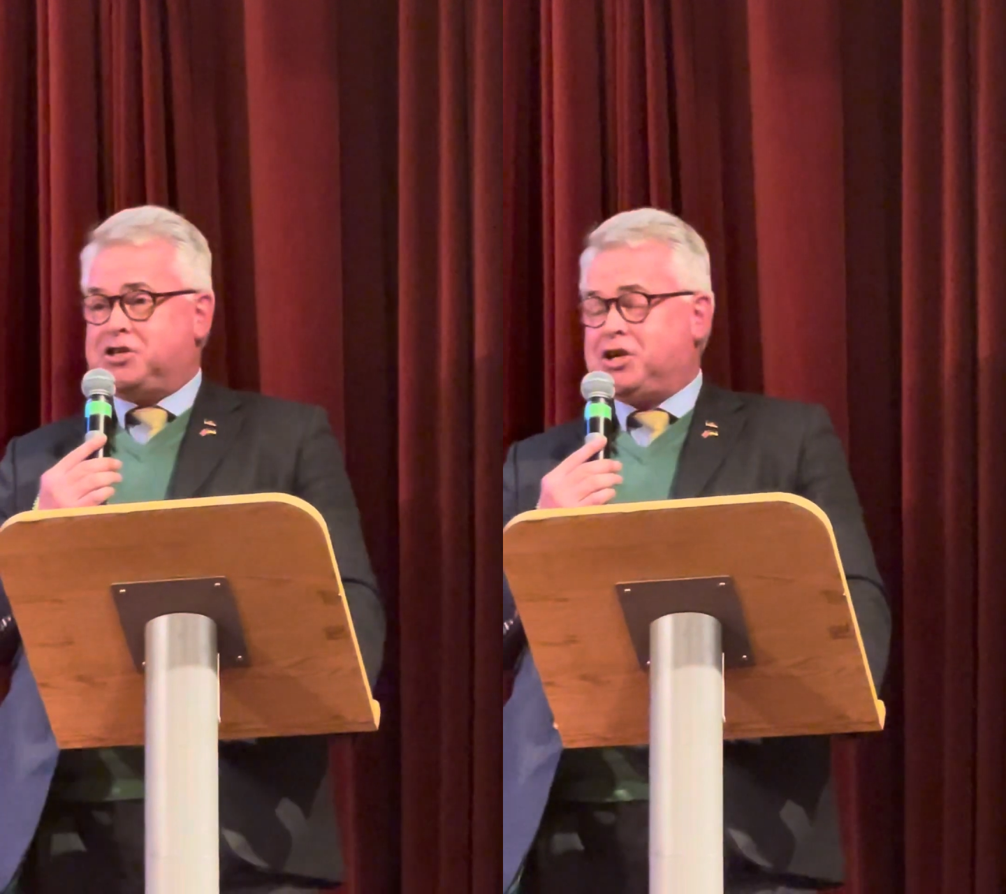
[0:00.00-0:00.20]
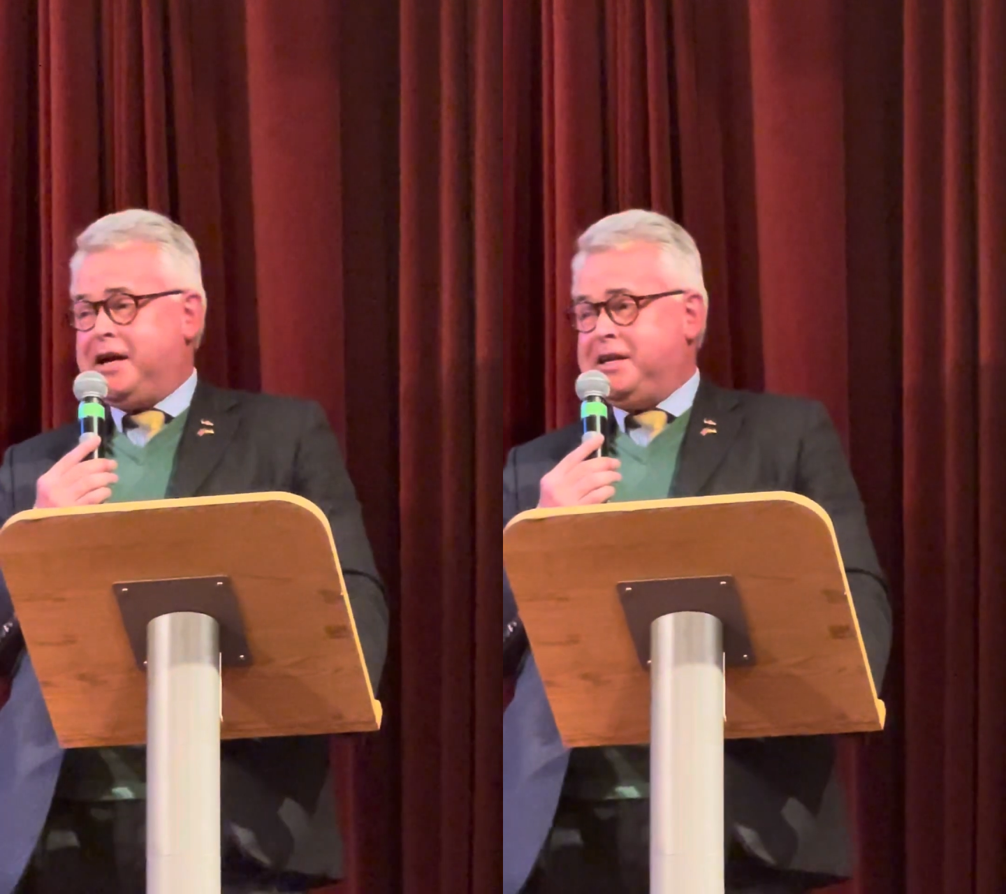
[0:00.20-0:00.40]

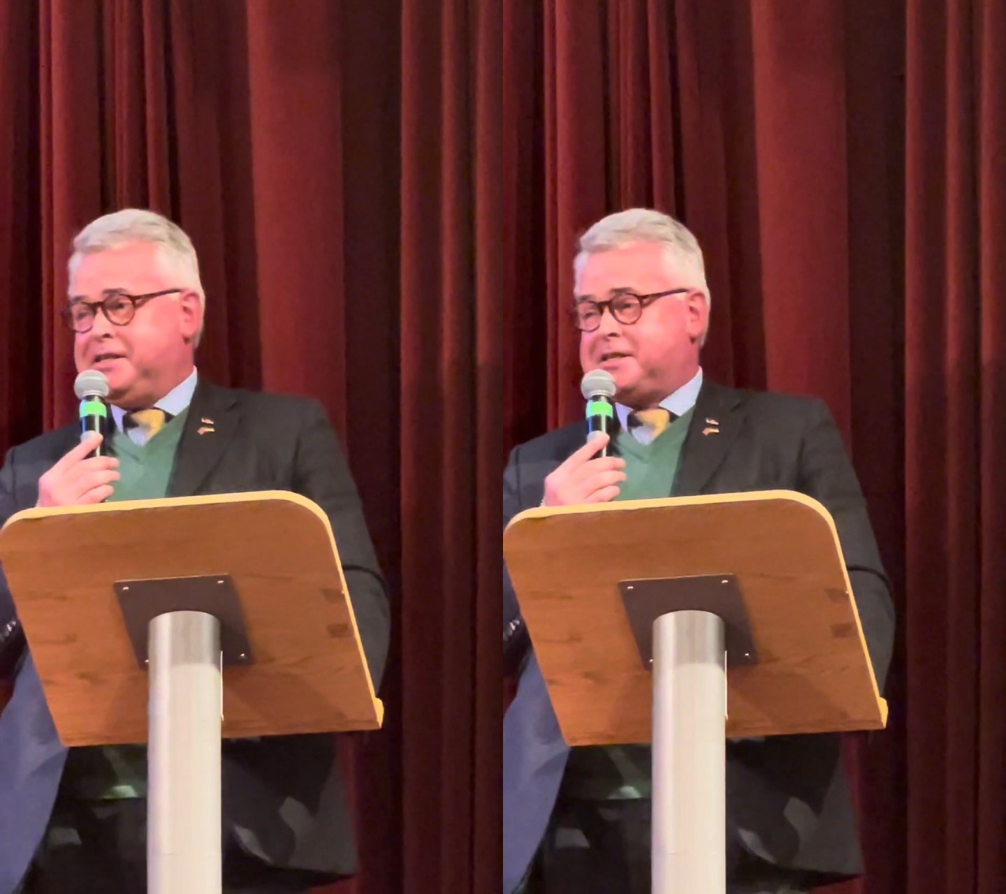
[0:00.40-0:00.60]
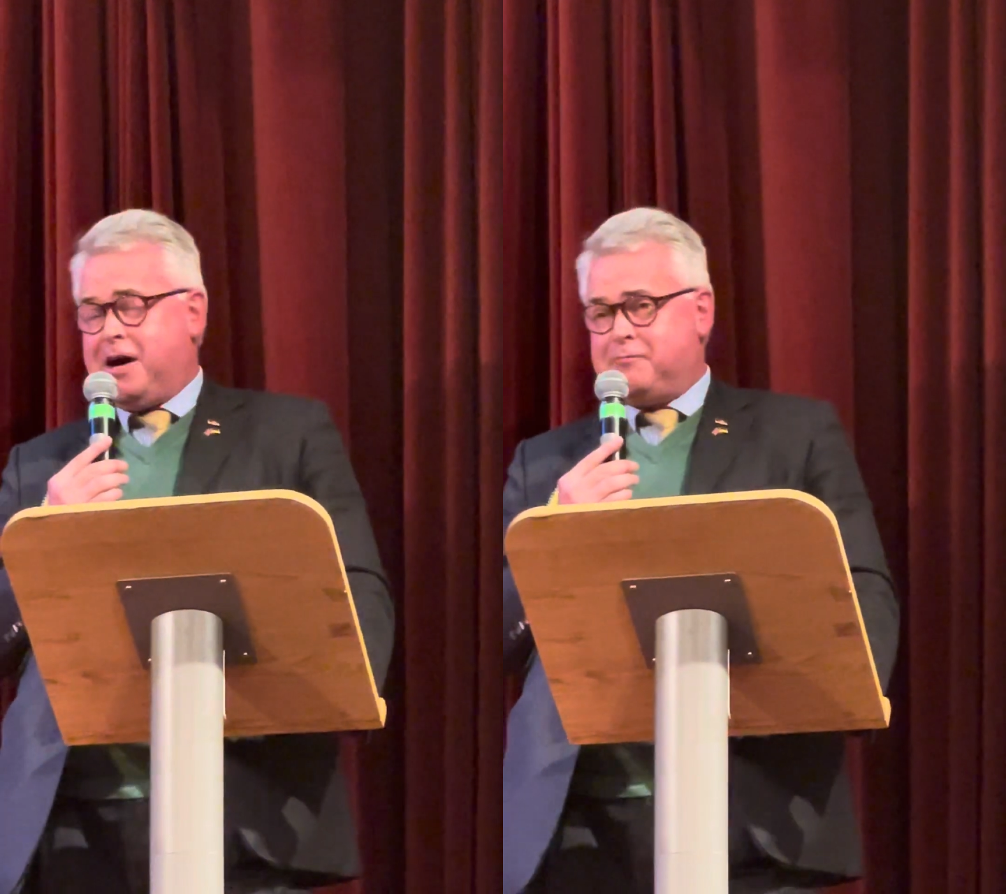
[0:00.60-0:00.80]

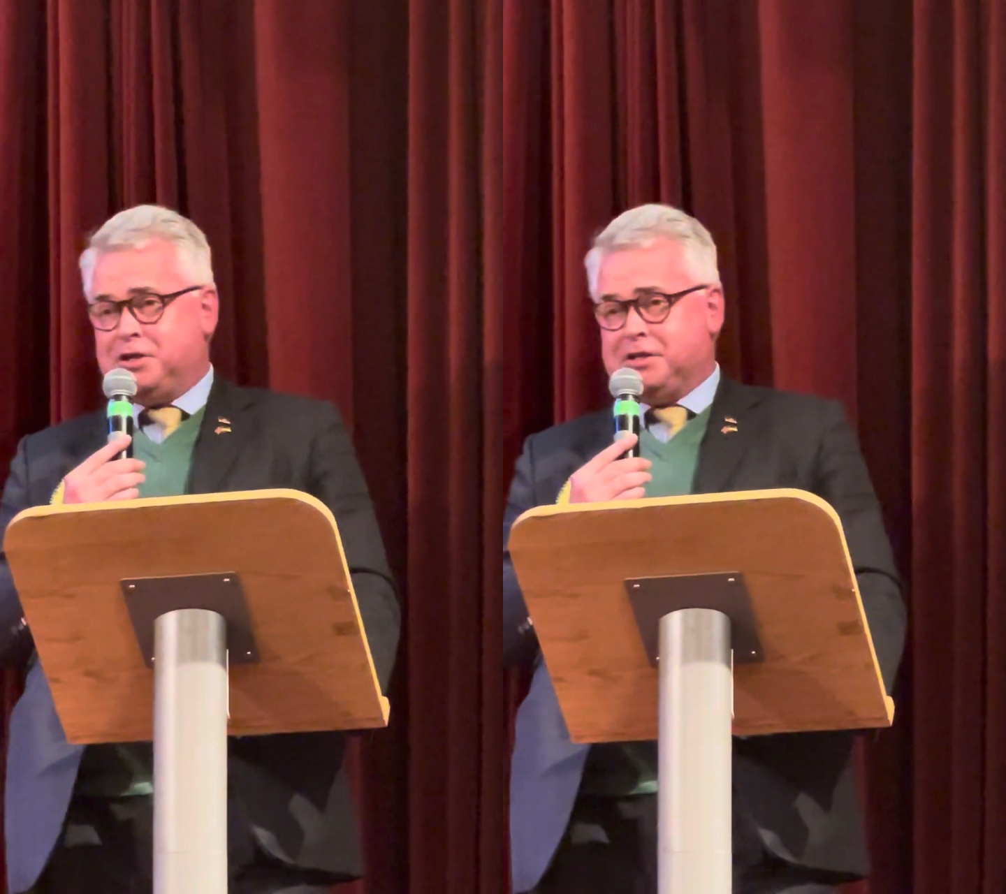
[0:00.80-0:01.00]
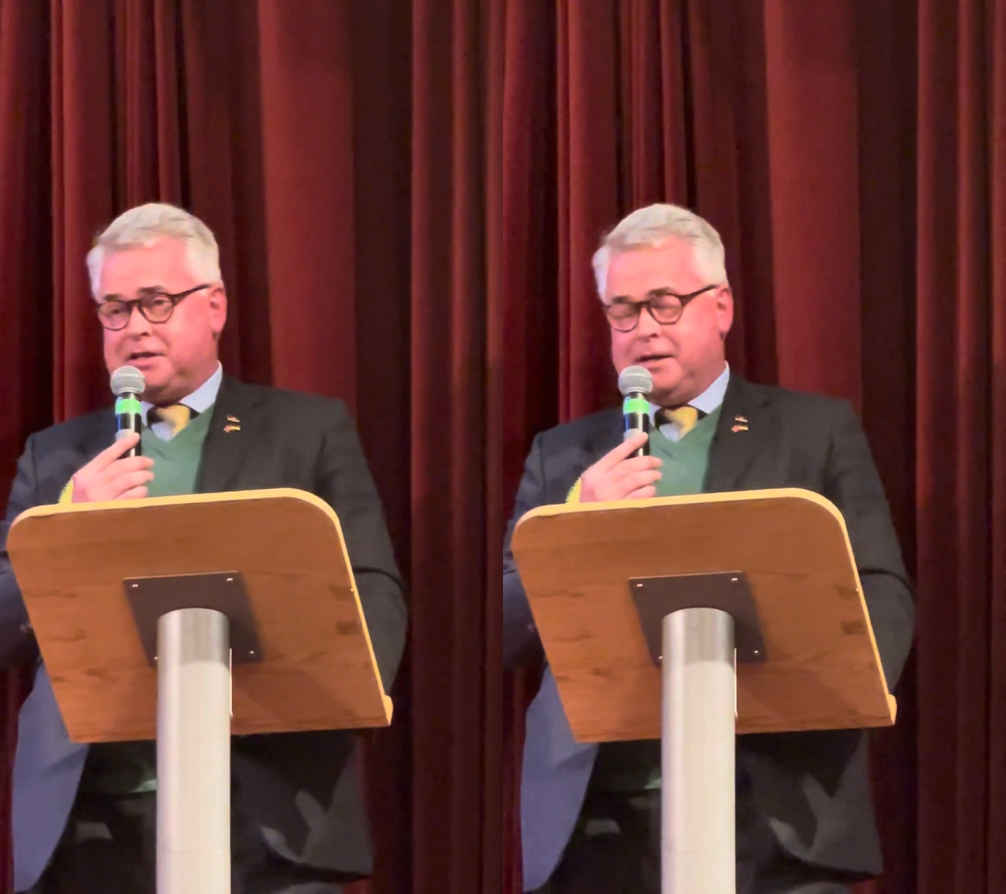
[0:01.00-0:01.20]
Chinese
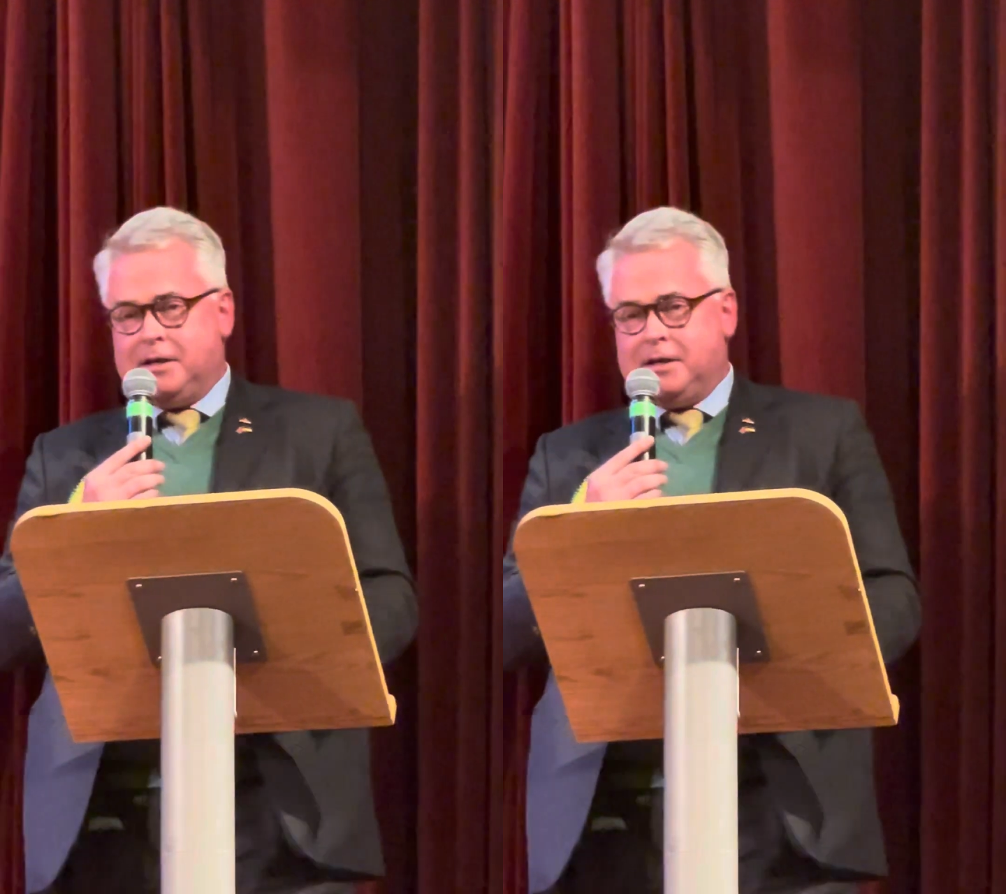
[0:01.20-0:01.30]
government.